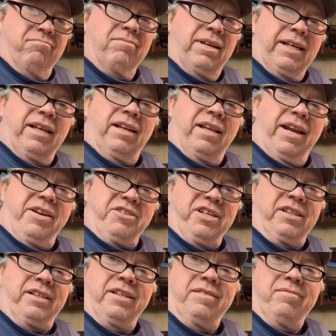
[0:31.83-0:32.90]
I get a lot of
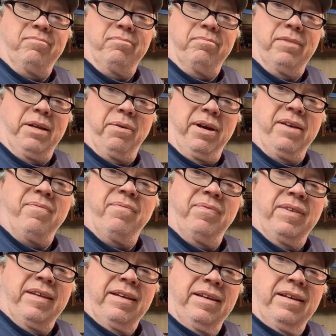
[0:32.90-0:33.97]
junk. Anyway,
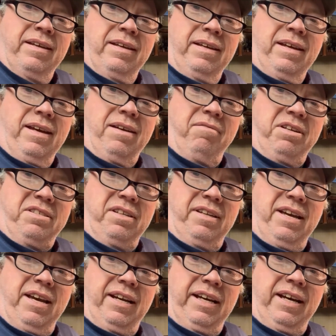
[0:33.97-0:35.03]

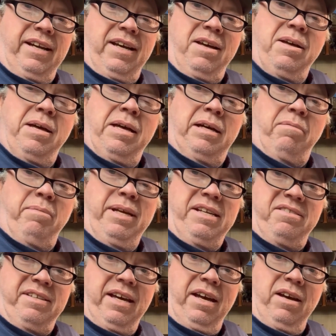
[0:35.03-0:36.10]
recently I got a mini
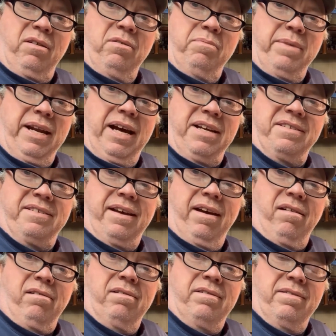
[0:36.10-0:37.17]
scale, mini
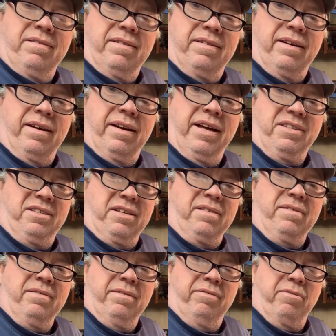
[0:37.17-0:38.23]
scale, uh,
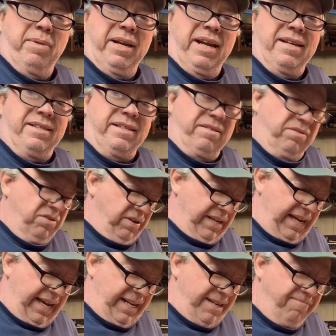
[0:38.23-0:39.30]
Hudson from about
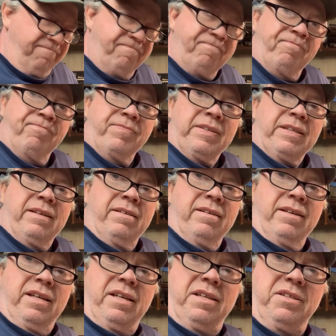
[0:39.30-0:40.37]
1938.
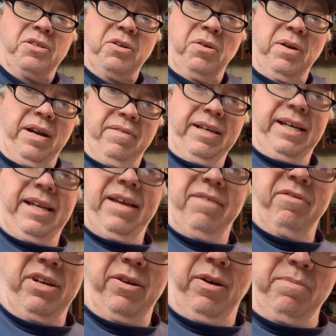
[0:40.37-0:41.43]
So, and I think in that
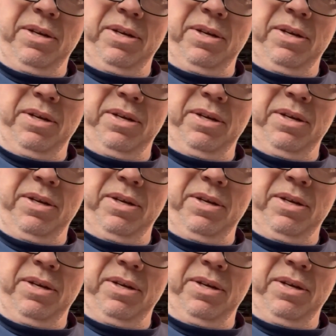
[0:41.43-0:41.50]
video I